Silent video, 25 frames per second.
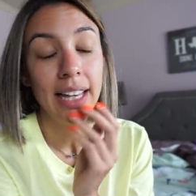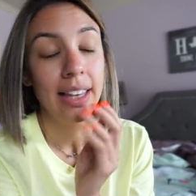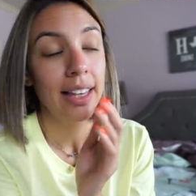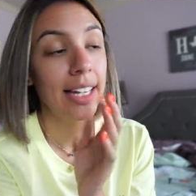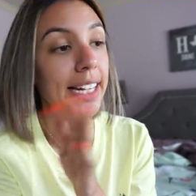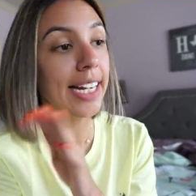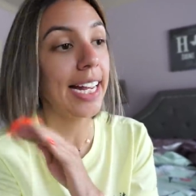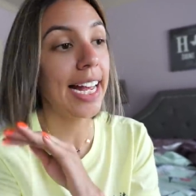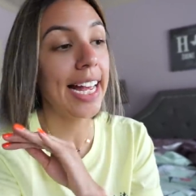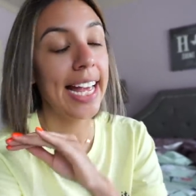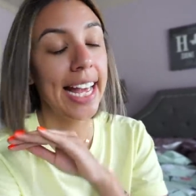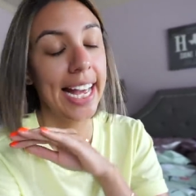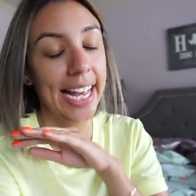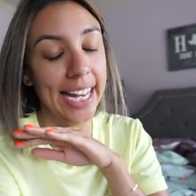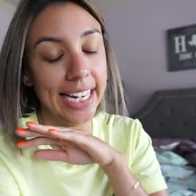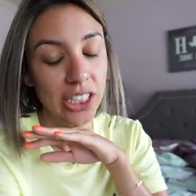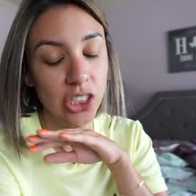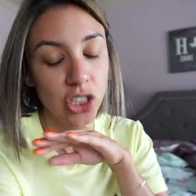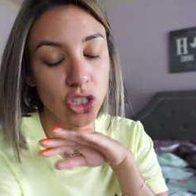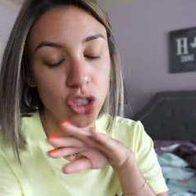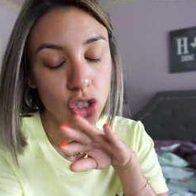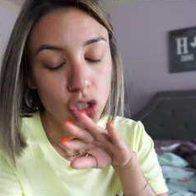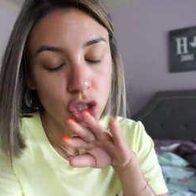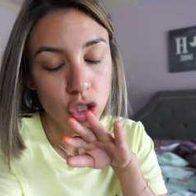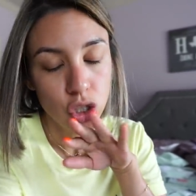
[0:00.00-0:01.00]
Like I
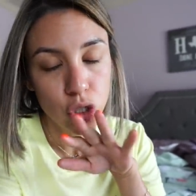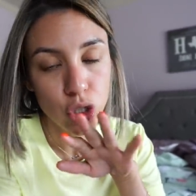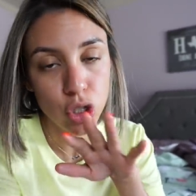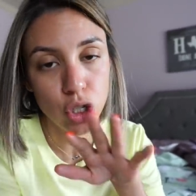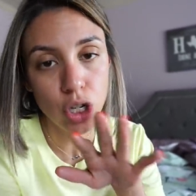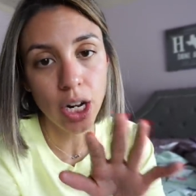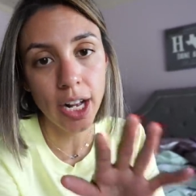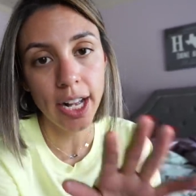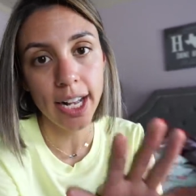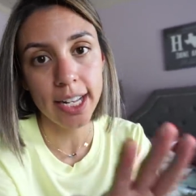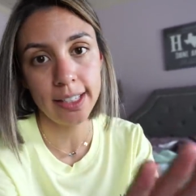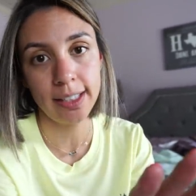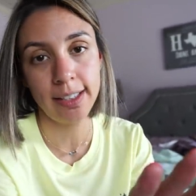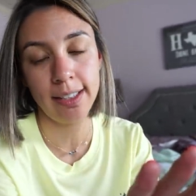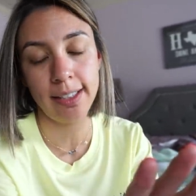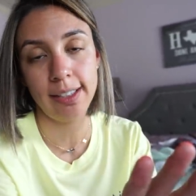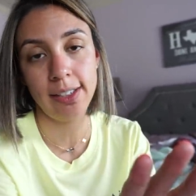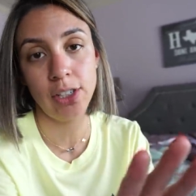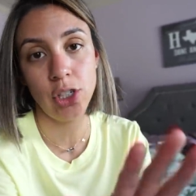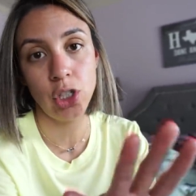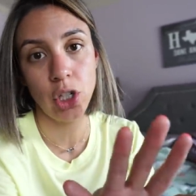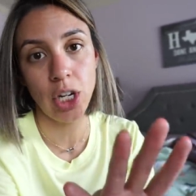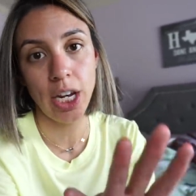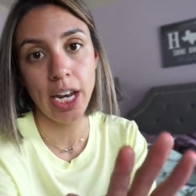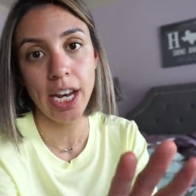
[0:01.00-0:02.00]
had
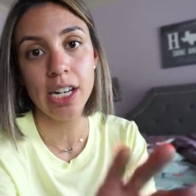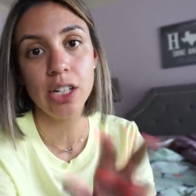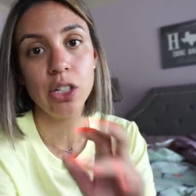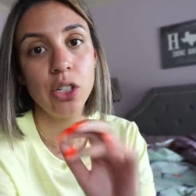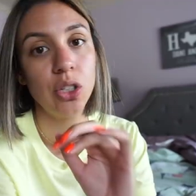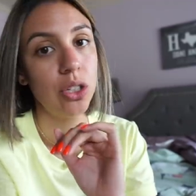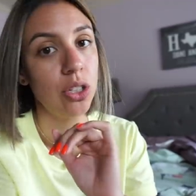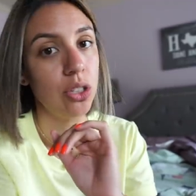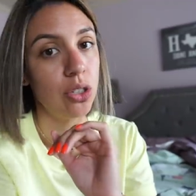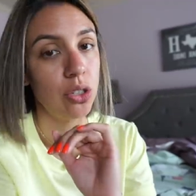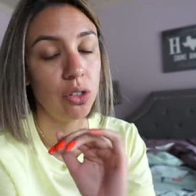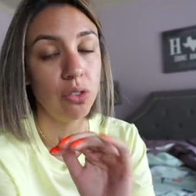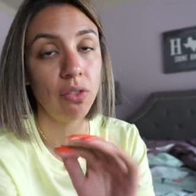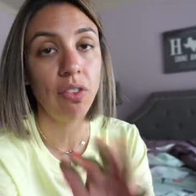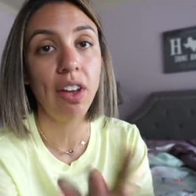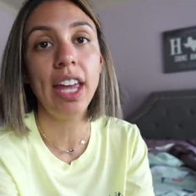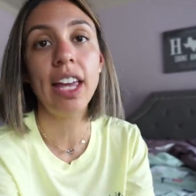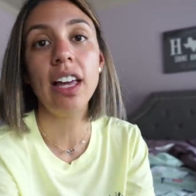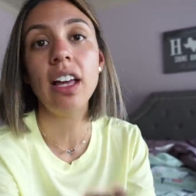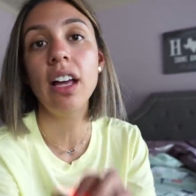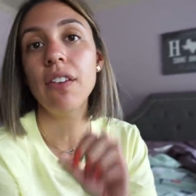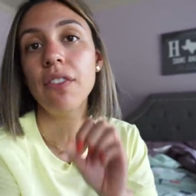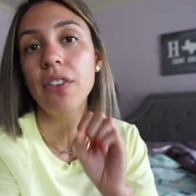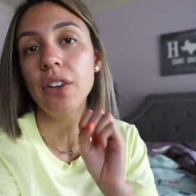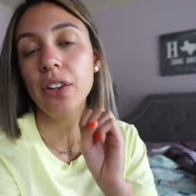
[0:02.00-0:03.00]
just changed the
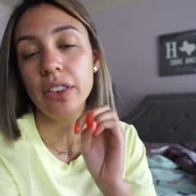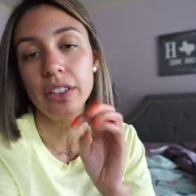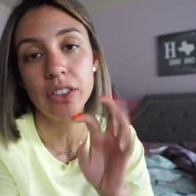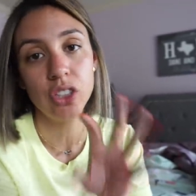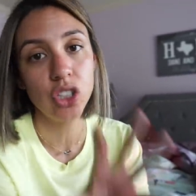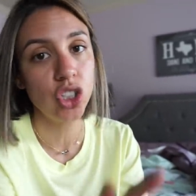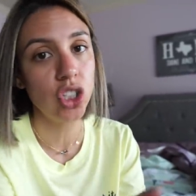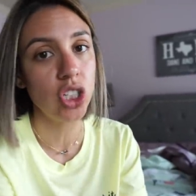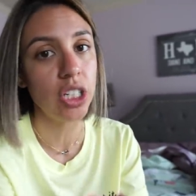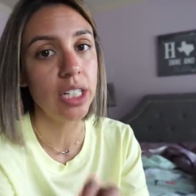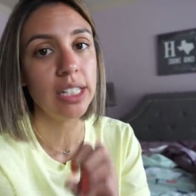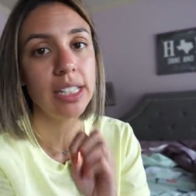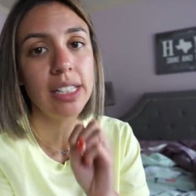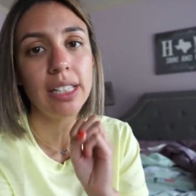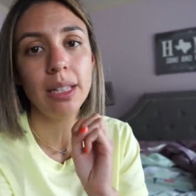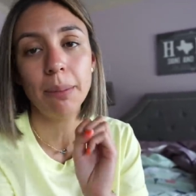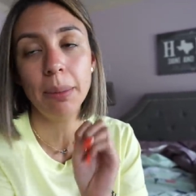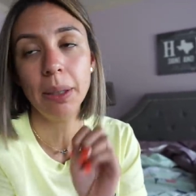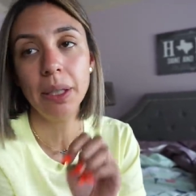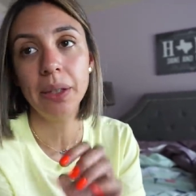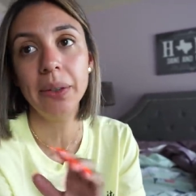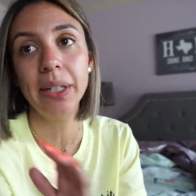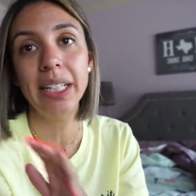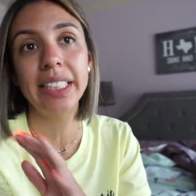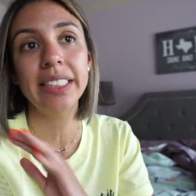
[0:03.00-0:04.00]
duvet cover, the sheets, the
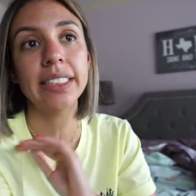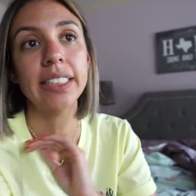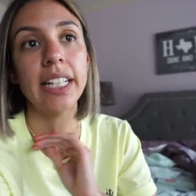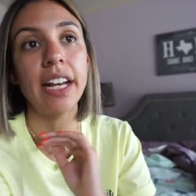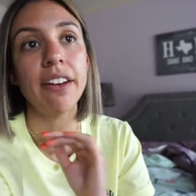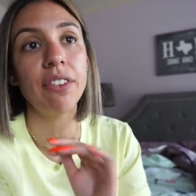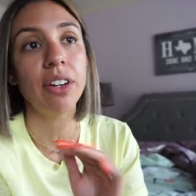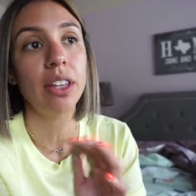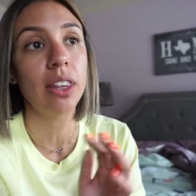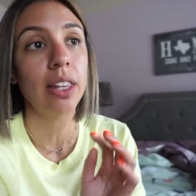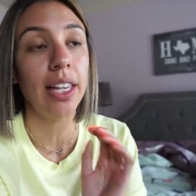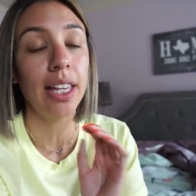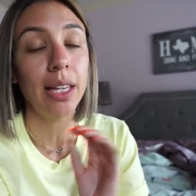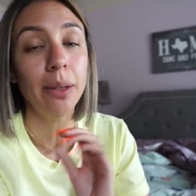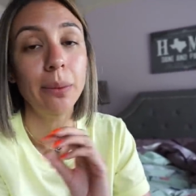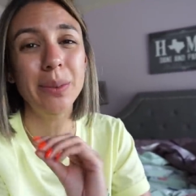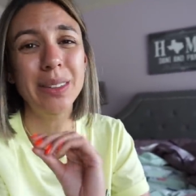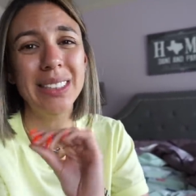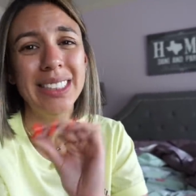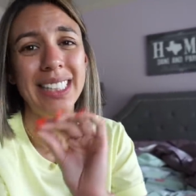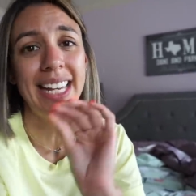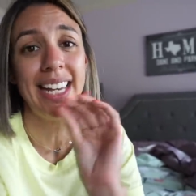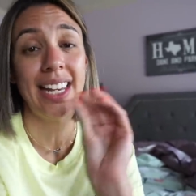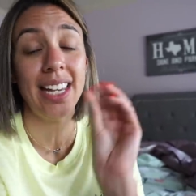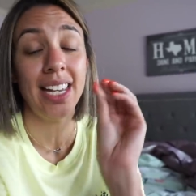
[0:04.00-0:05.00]
pillowcases, everything. It
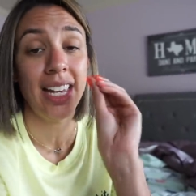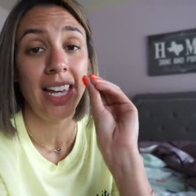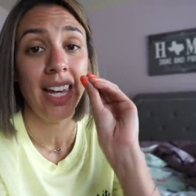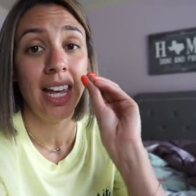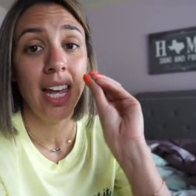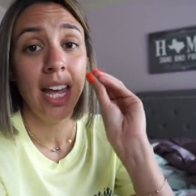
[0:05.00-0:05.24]
was like